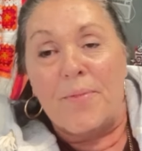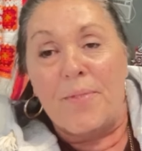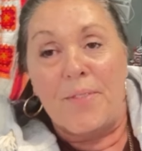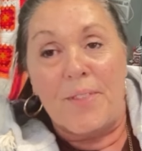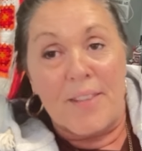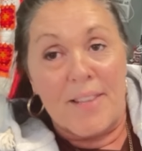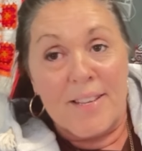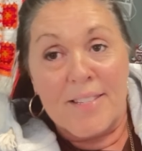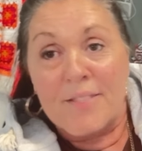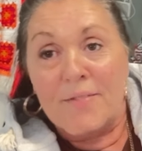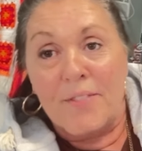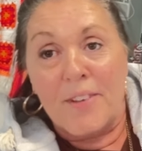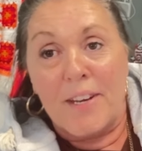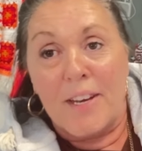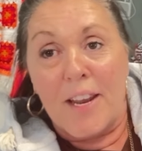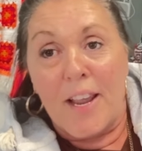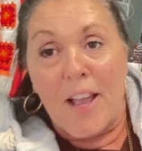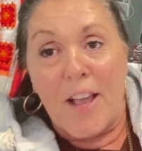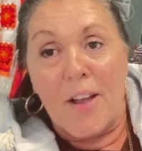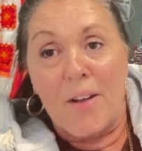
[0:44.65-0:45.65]
This
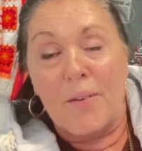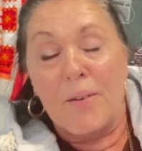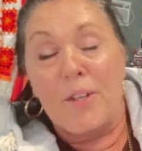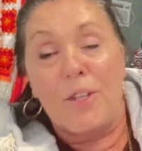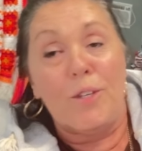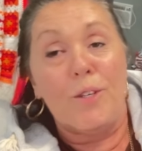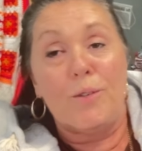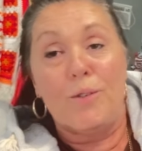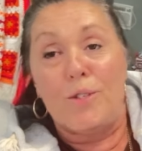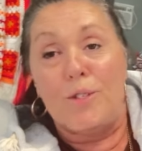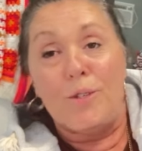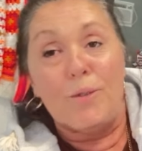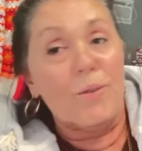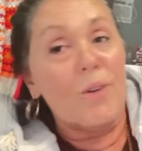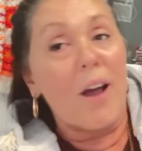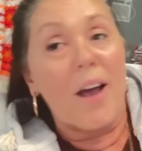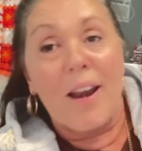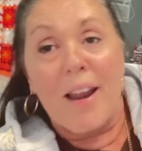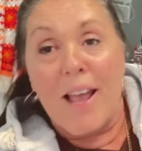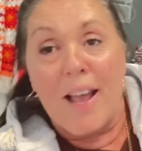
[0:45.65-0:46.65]
video, you do
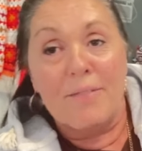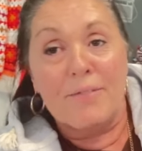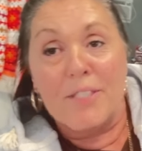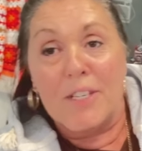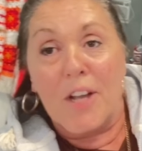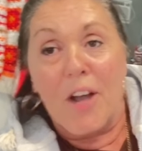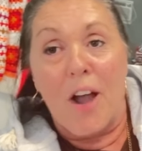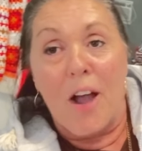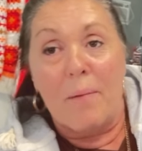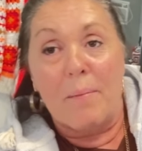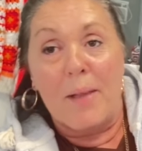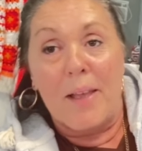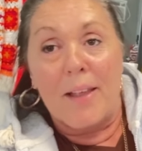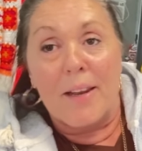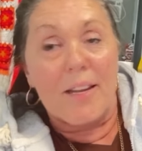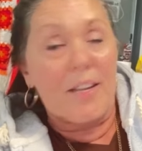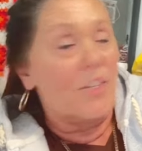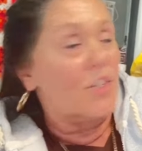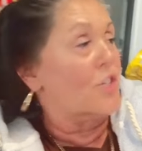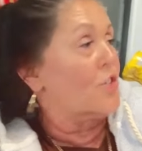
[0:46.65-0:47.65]
not have to comment
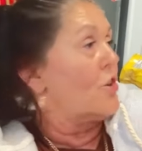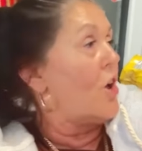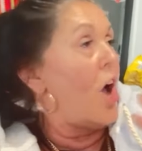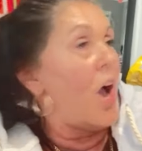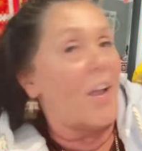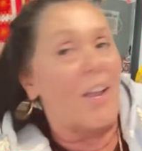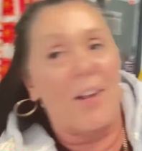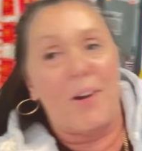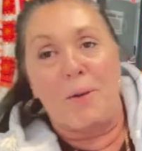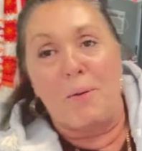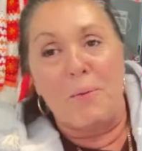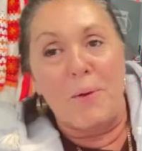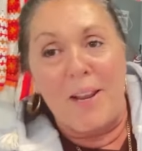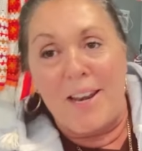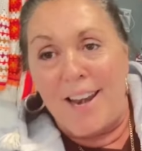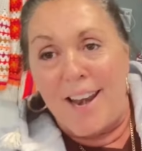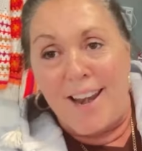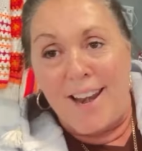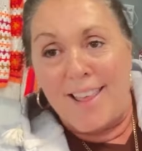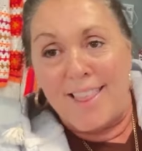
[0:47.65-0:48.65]
because you're not going to
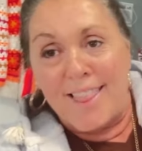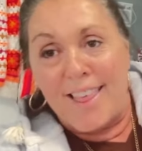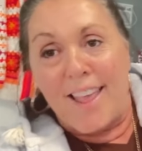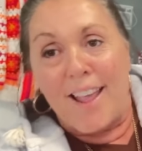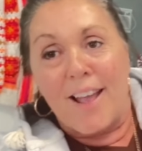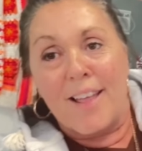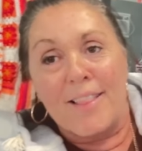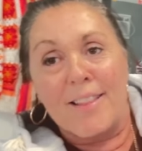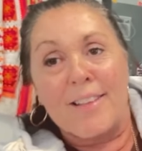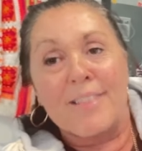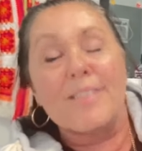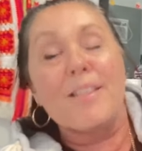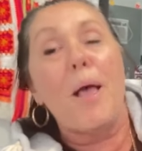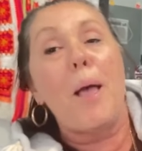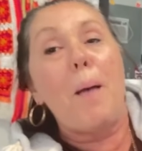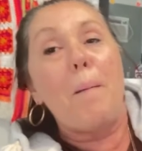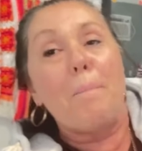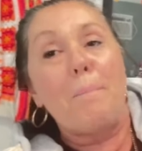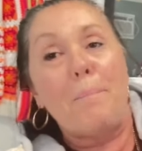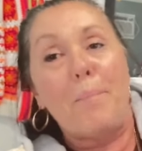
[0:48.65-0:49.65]
win anything on this,
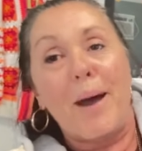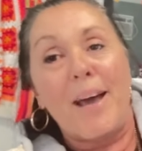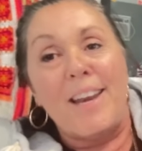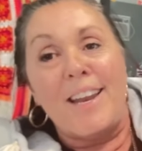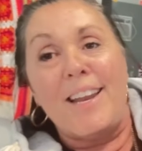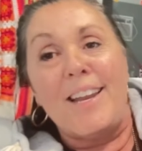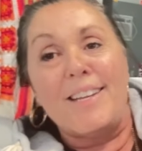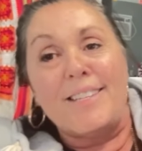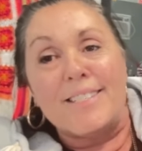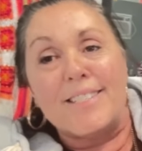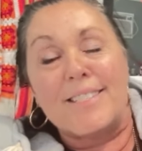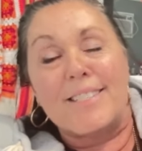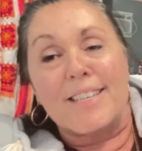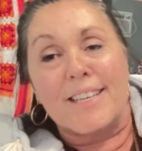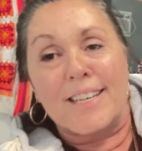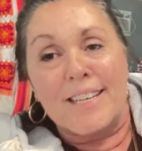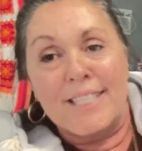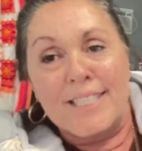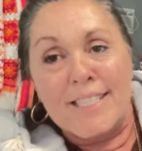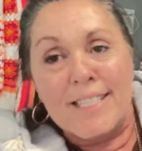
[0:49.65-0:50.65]
but it's the
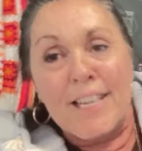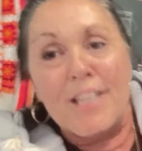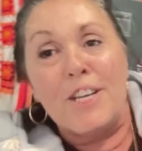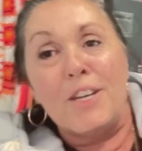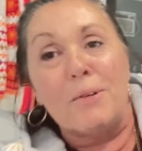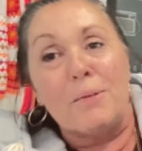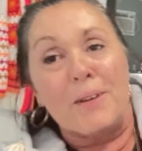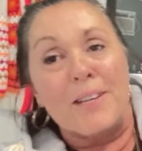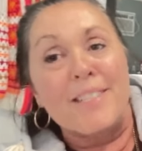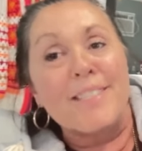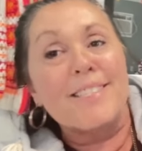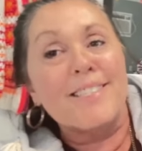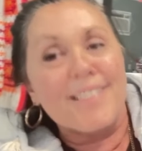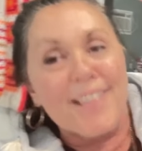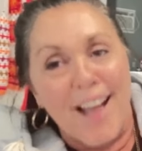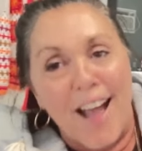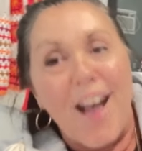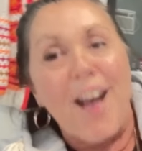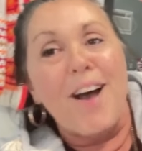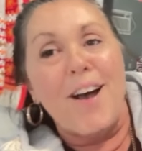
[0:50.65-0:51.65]
continuance
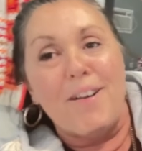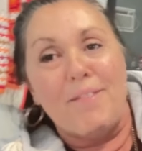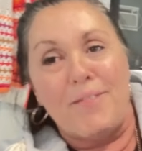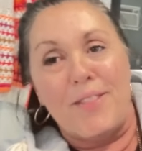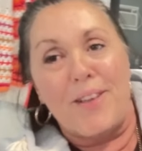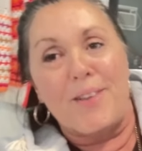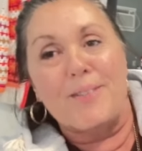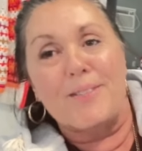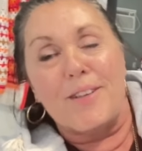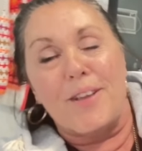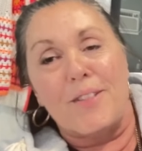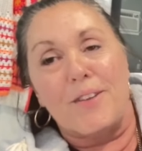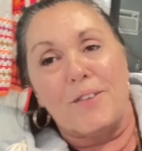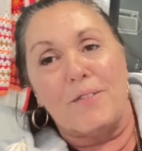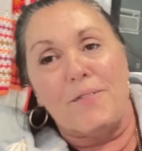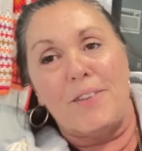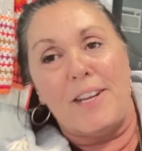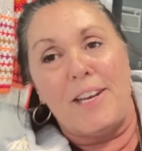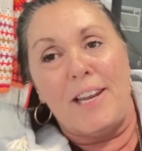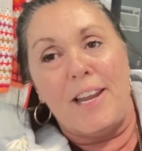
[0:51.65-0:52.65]
of those other
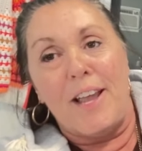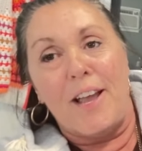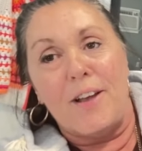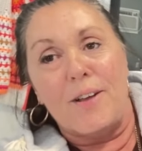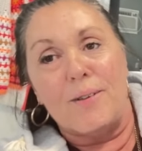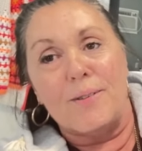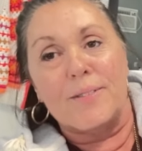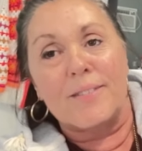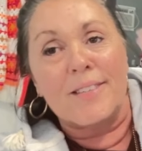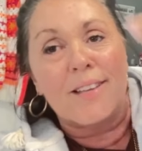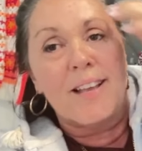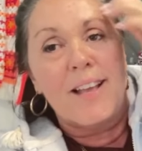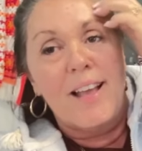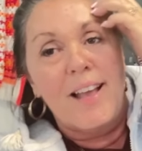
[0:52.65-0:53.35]
videos.